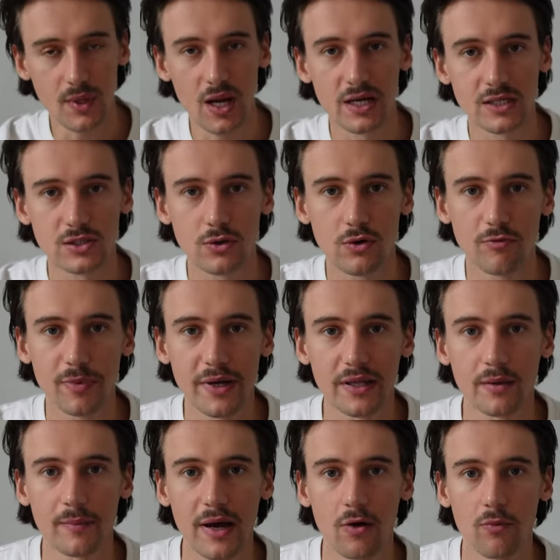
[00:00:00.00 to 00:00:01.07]
I sort of picked
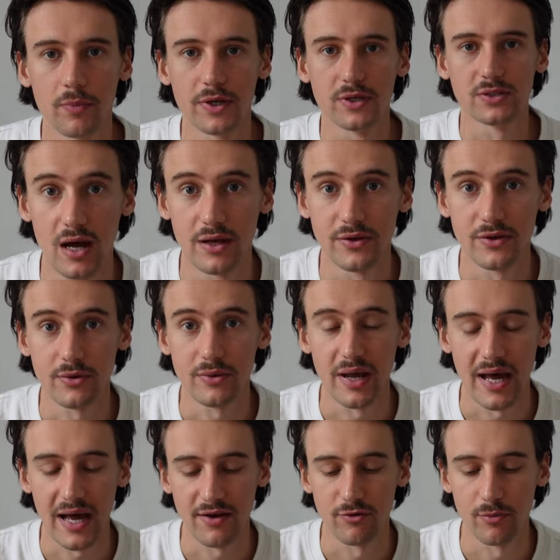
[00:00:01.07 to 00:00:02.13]
them out because I don't
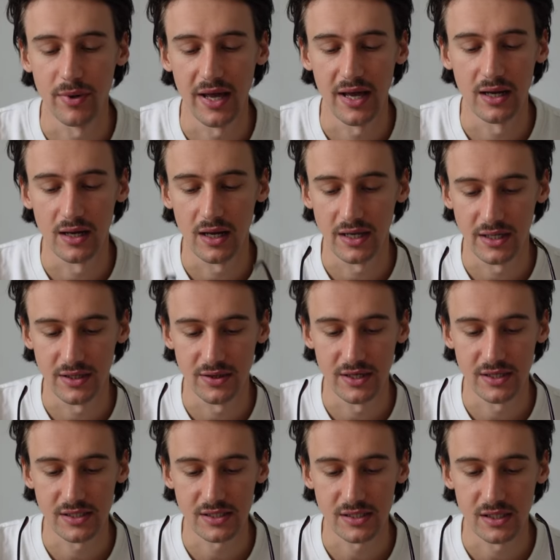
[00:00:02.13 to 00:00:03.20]
have a pair like
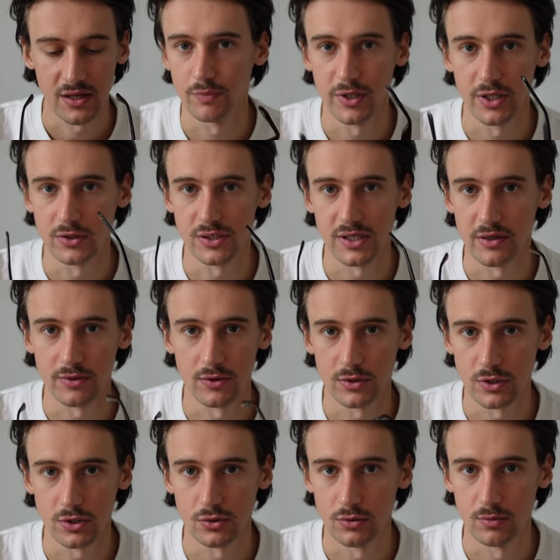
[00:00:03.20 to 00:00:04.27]
this. Because they're
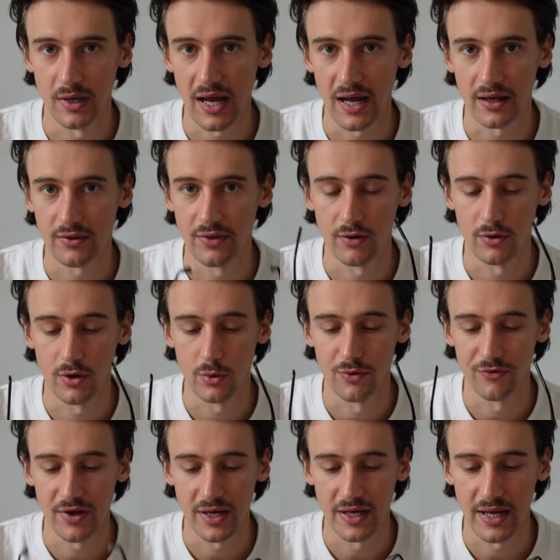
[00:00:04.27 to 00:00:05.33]
just all black, they'll go
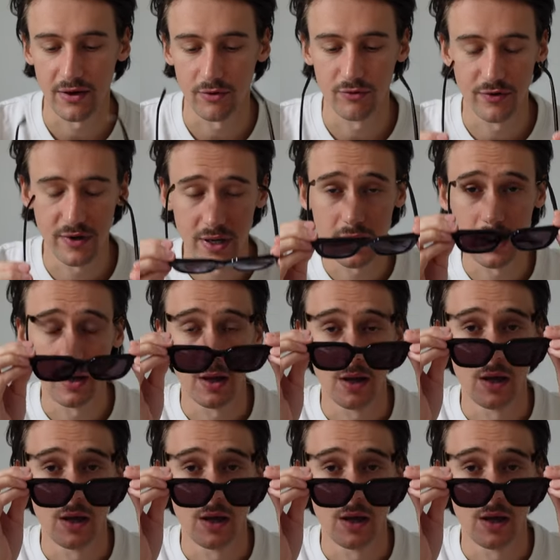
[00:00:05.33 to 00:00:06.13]
with any outfit.